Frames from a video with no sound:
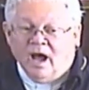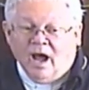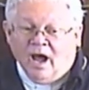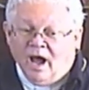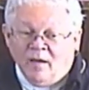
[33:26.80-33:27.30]

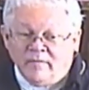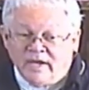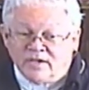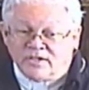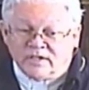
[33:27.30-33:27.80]

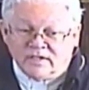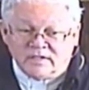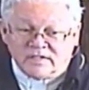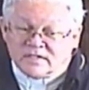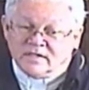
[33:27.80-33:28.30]

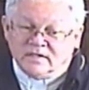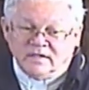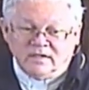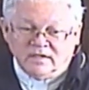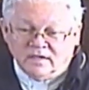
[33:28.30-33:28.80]
Omniscience,
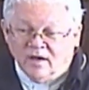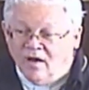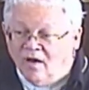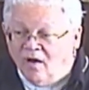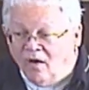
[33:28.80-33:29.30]

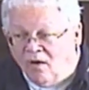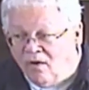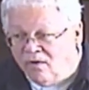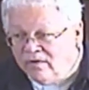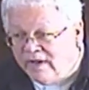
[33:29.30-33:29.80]

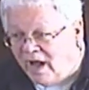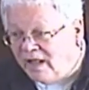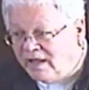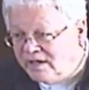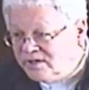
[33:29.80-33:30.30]
all
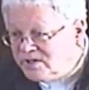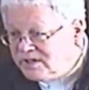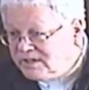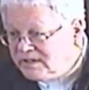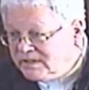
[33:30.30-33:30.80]
knowledge
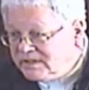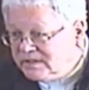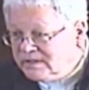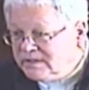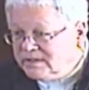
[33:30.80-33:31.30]

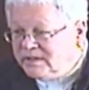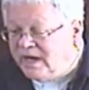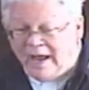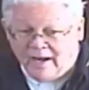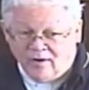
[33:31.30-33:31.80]

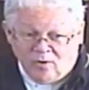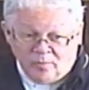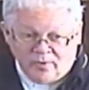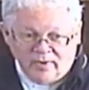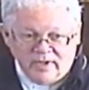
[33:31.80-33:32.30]
at all
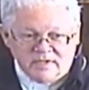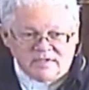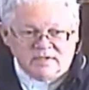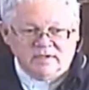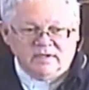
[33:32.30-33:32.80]

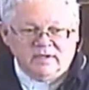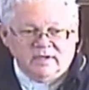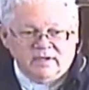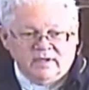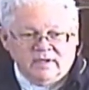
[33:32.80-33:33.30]
points.
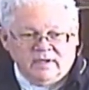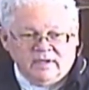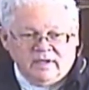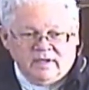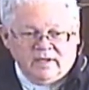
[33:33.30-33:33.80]

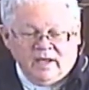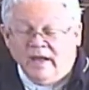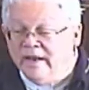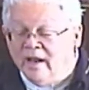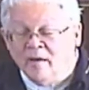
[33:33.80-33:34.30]

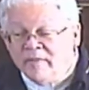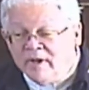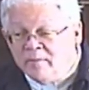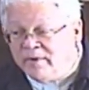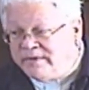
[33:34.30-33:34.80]
And
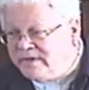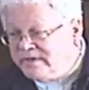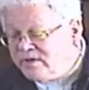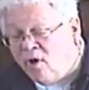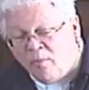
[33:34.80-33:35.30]

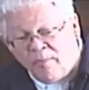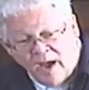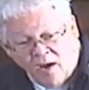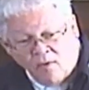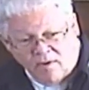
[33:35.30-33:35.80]
omnipotence, all
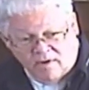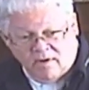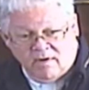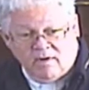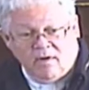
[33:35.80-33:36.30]
power,
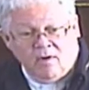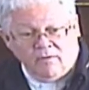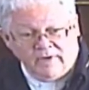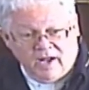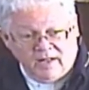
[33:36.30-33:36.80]
all
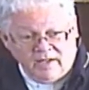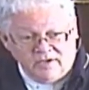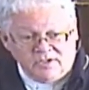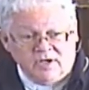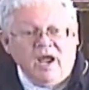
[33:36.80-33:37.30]

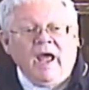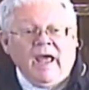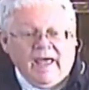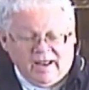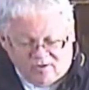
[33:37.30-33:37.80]
knowledge
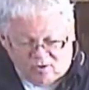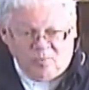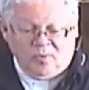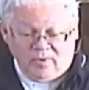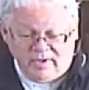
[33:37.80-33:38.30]
at all
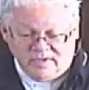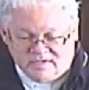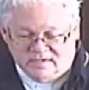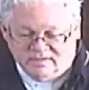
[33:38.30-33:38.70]
points.